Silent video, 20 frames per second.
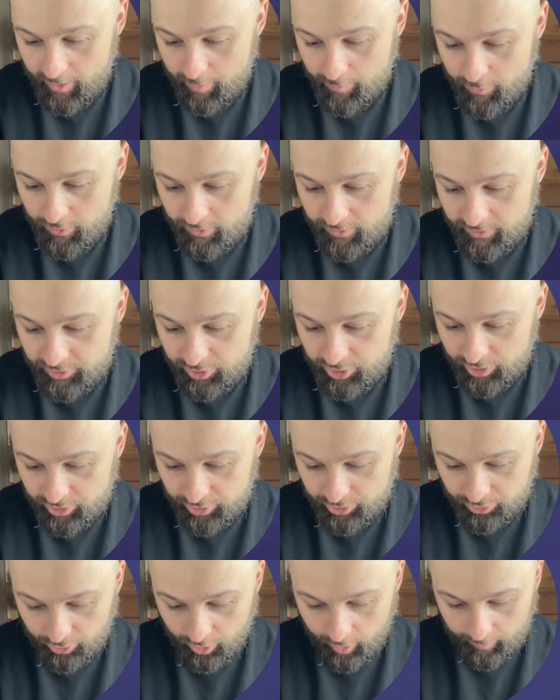I'm gonna
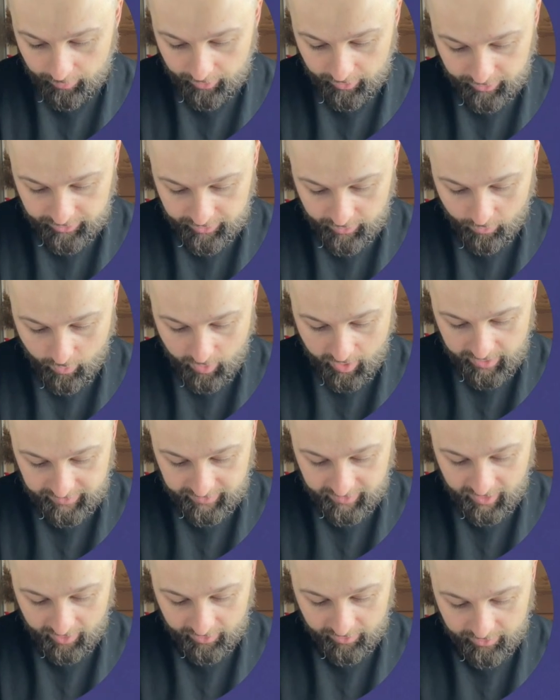just drop the
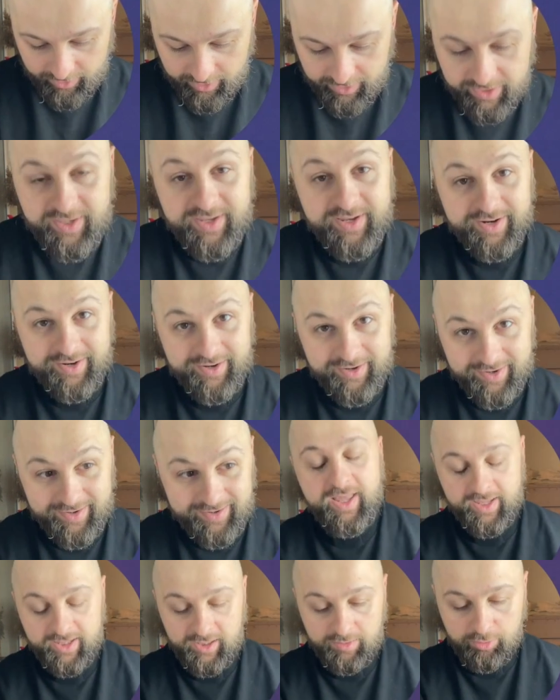white color
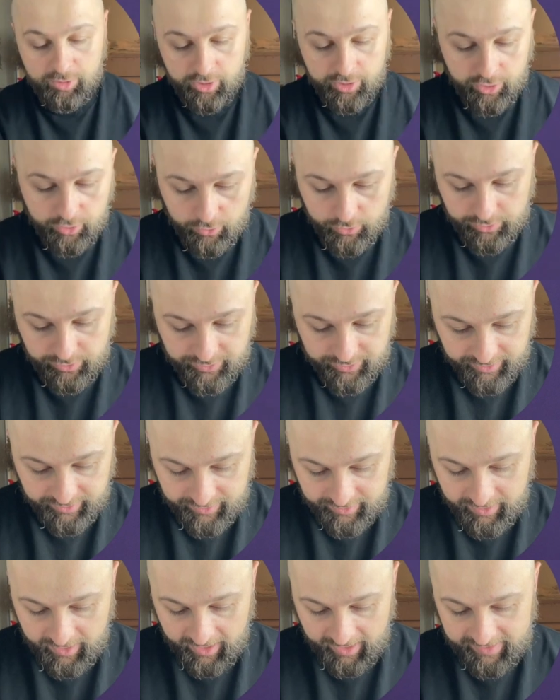here, and I'm gonna use
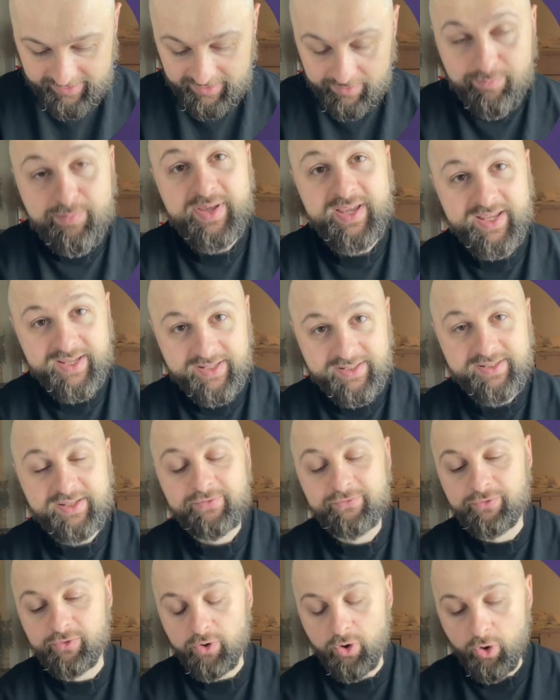this as a base
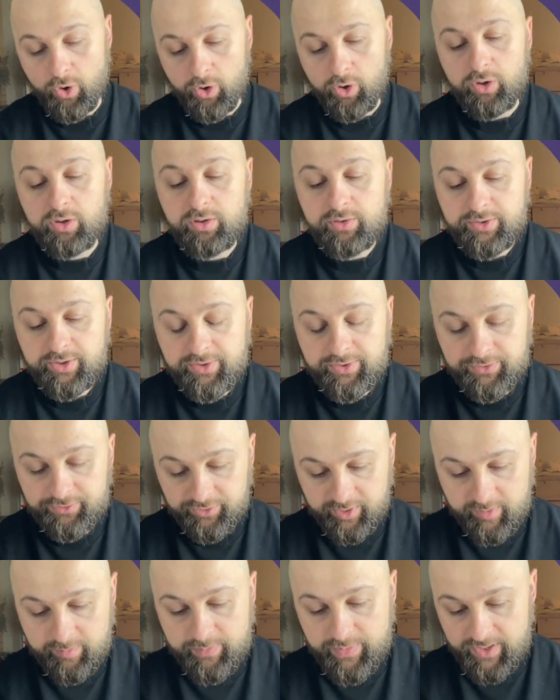for all the
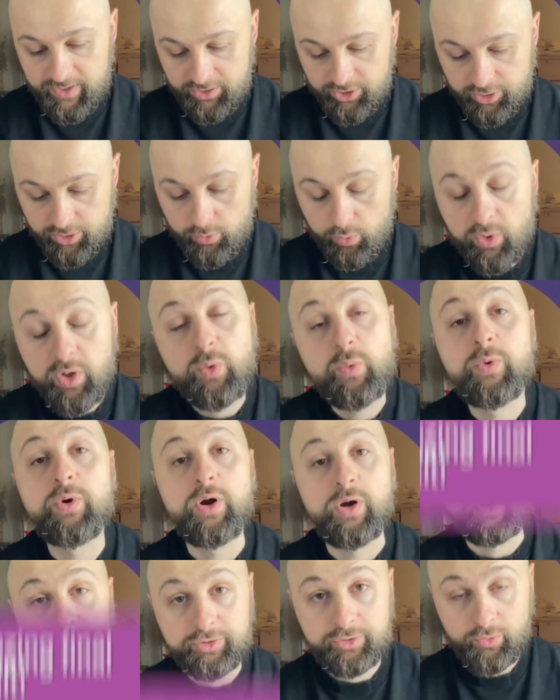3 pages where we're
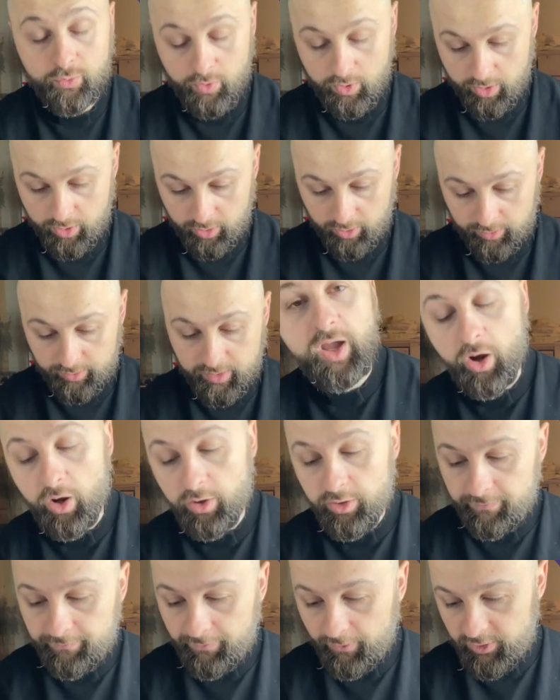going to work.
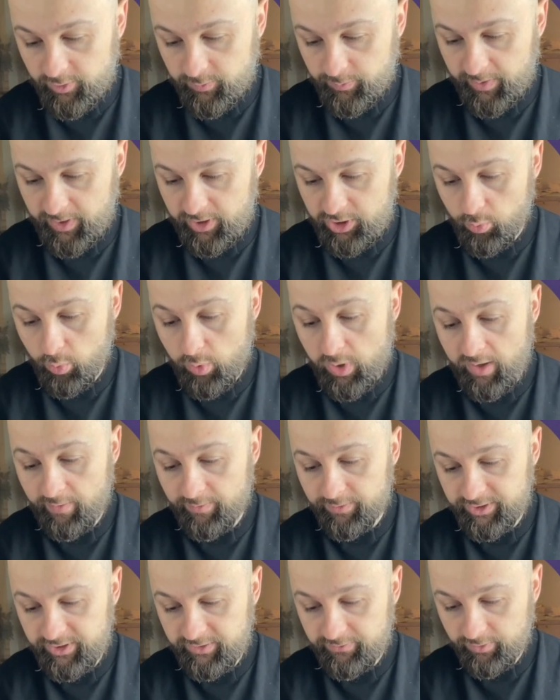On the first page we have
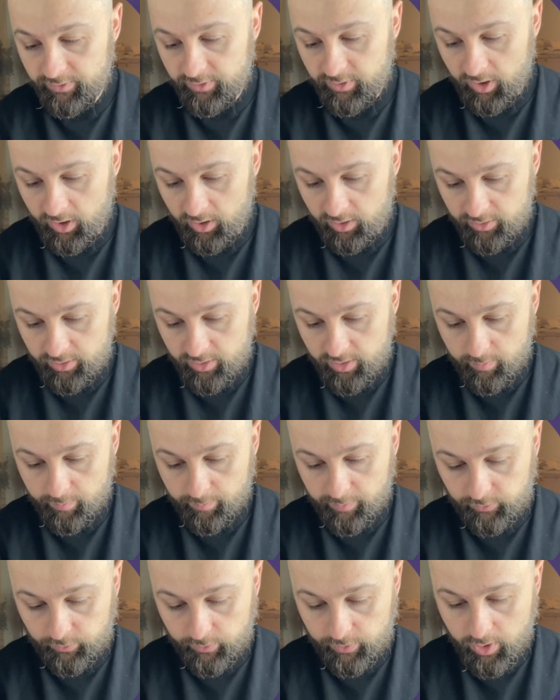a different color,
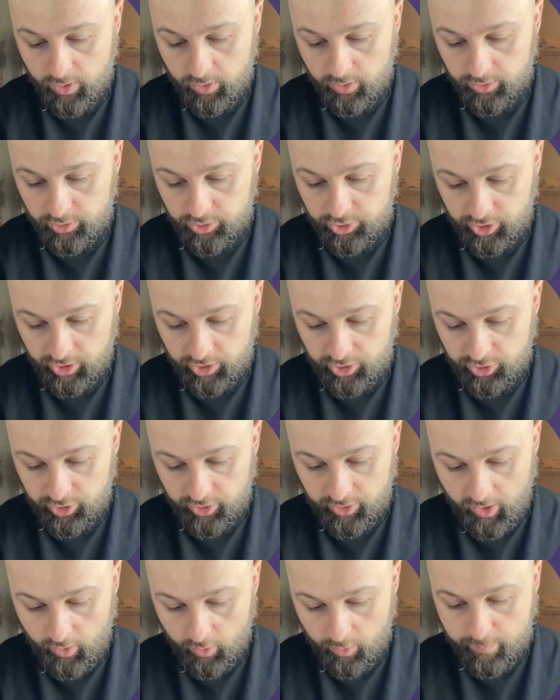but we're not gonna
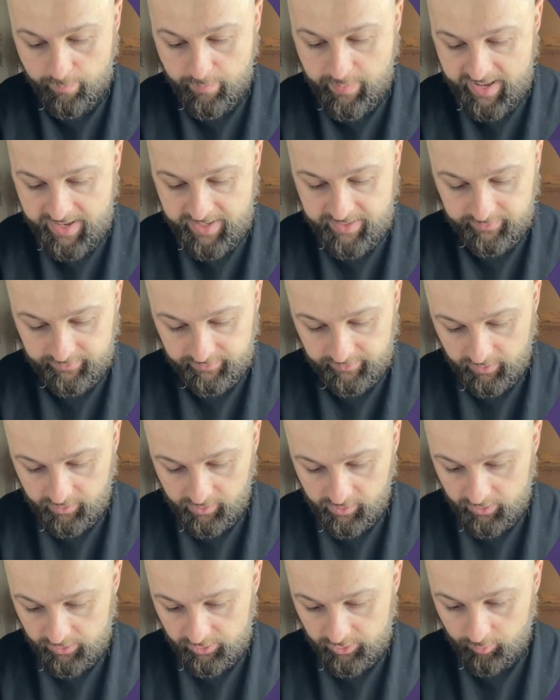change our base,
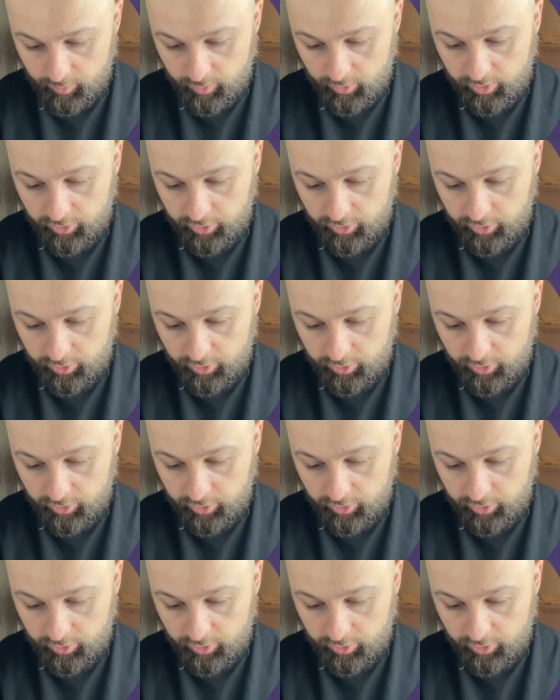so I'm gonna